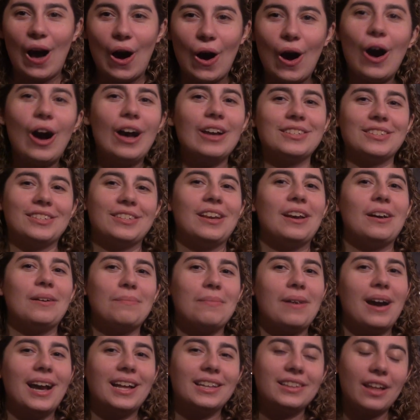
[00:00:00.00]

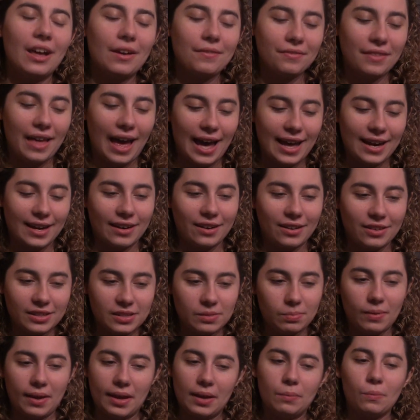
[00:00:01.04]
awesome. I love that, and I'll
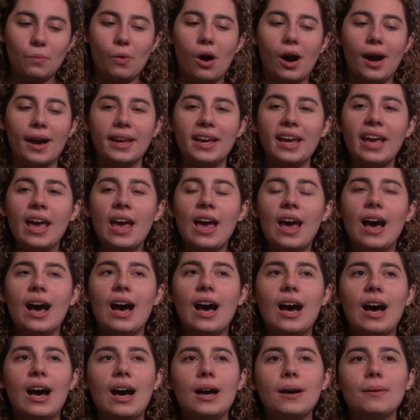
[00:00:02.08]
explain why.
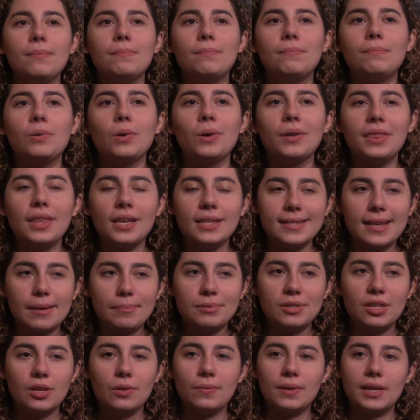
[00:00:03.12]
But with this
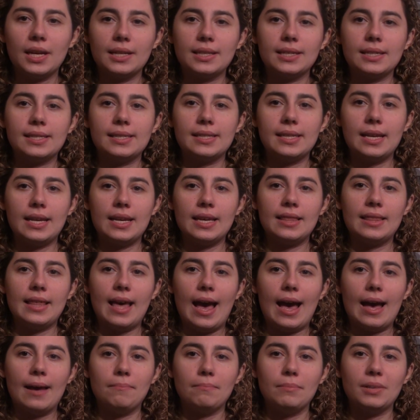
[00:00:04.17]
episode, we get to see
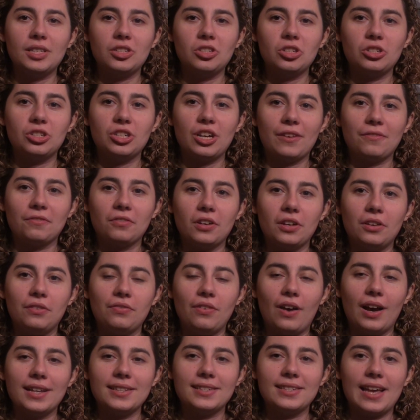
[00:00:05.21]
that Mr. Jeffrey
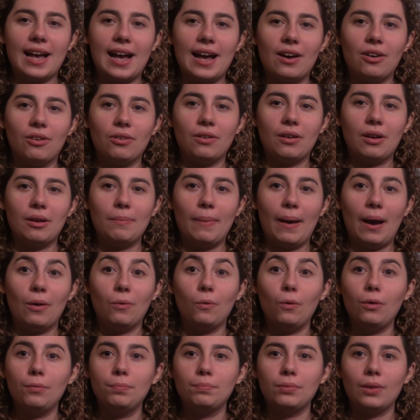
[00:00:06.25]
finds out about
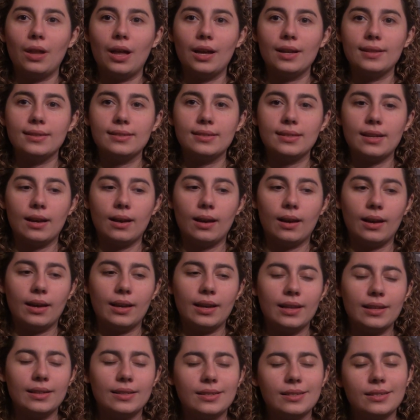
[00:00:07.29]
Wolfblood.
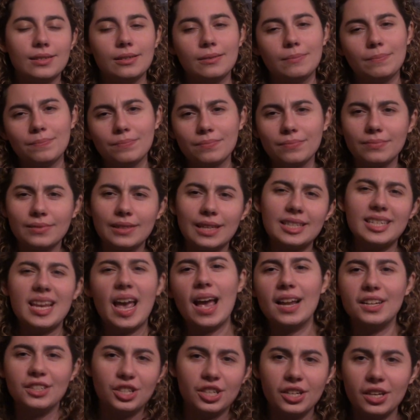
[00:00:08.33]
It's the
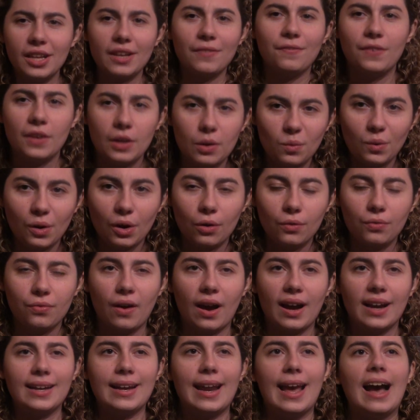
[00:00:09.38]
tension, if he will
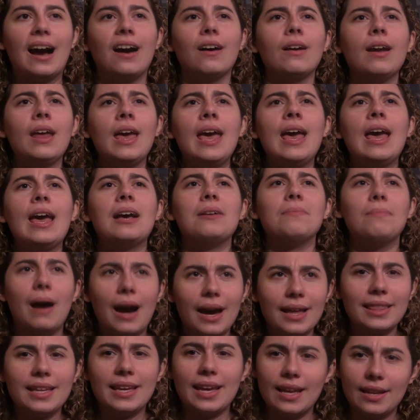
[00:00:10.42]
find out, and
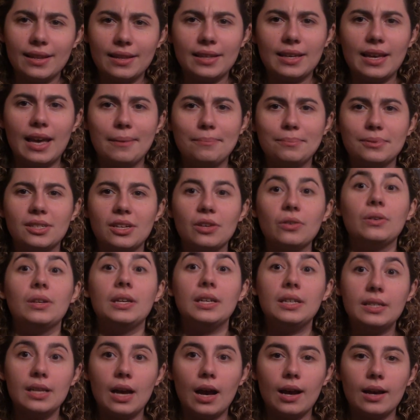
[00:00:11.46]
by the end of the episode,
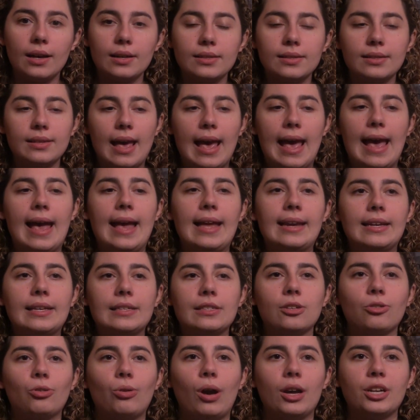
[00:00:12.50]
he does. And
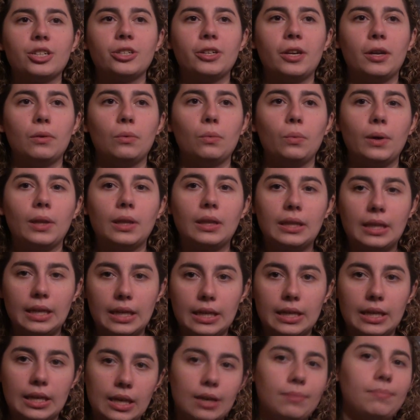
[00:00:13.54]
it's the question, will
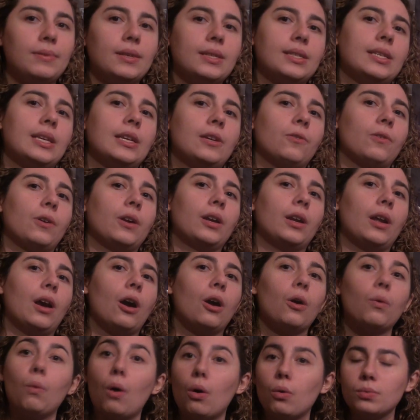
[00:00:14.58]
he keep the secret
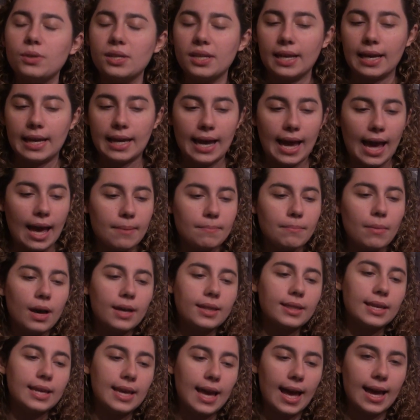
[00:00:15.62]
or won't he? And by
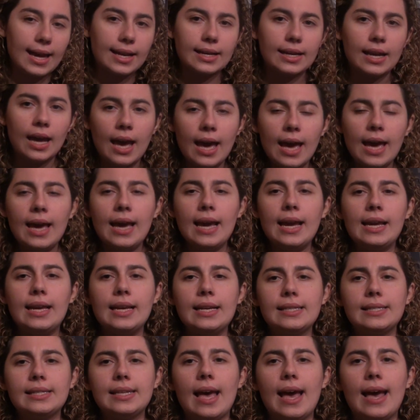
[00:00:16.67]
the end,
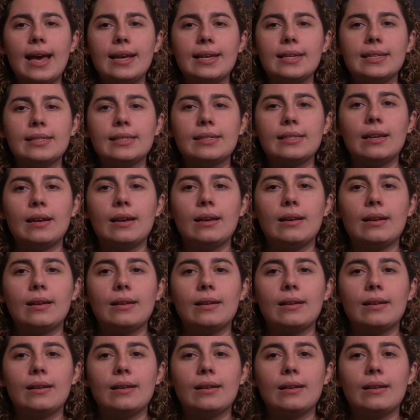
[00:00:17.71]
he says